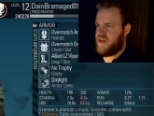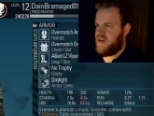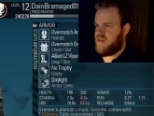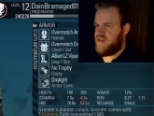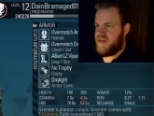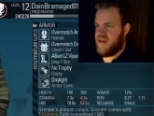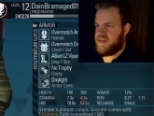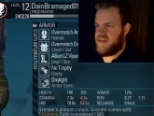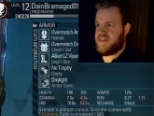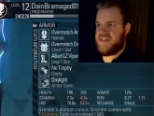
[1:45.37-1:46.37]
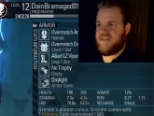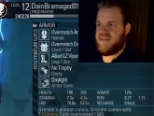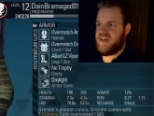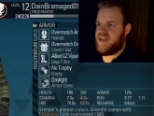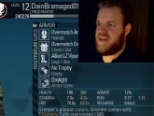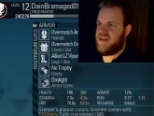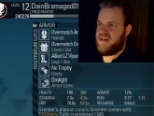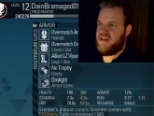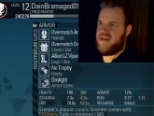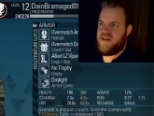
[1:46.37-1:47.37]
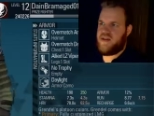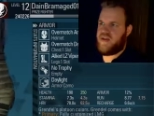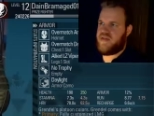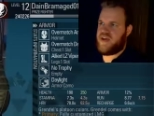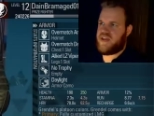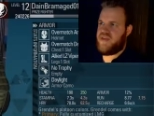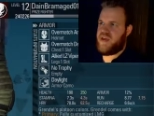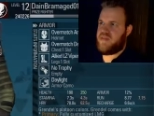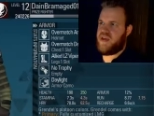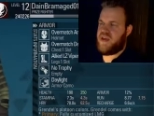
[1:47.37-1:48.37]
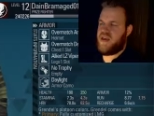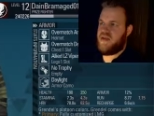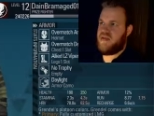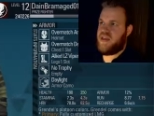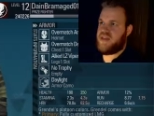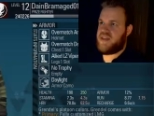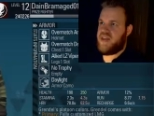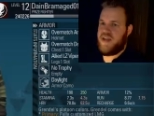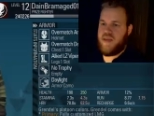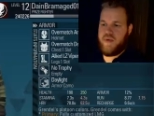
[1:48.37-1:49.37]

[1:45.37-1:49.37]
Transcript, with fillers: No? Okay, so that's definitely an artifact of that being a unique skin.